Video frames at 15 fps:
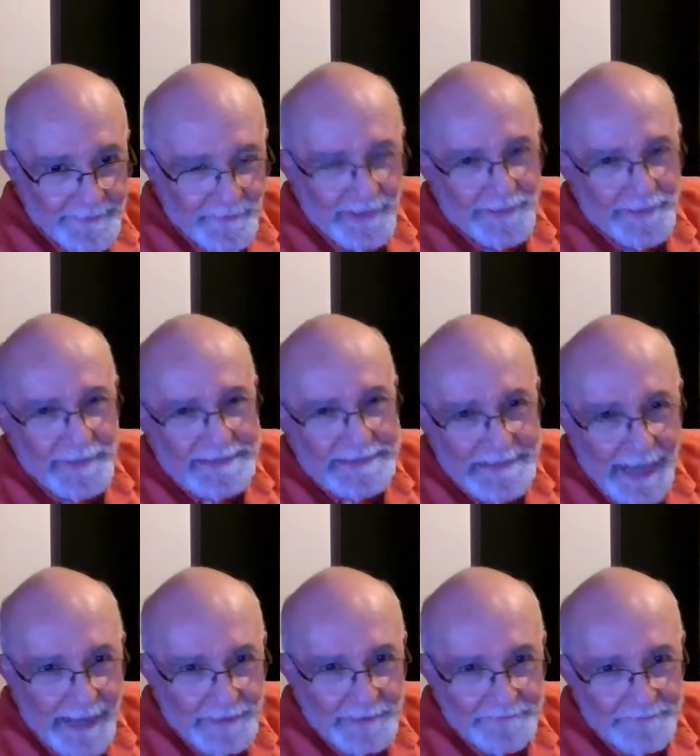What are we
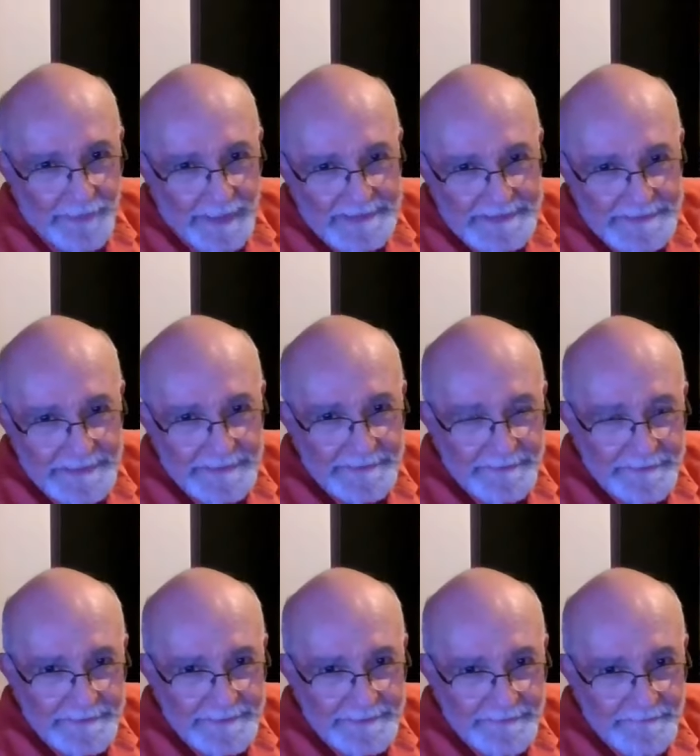sacrificing?
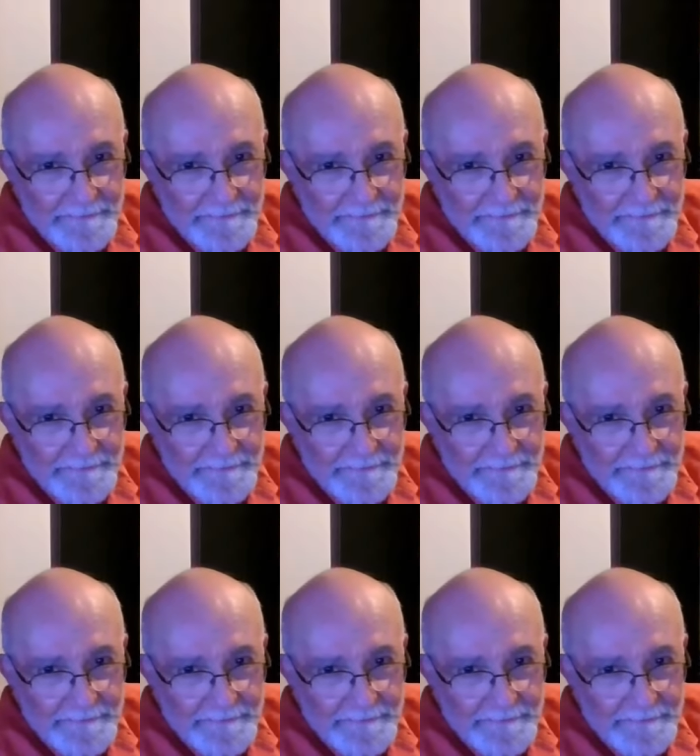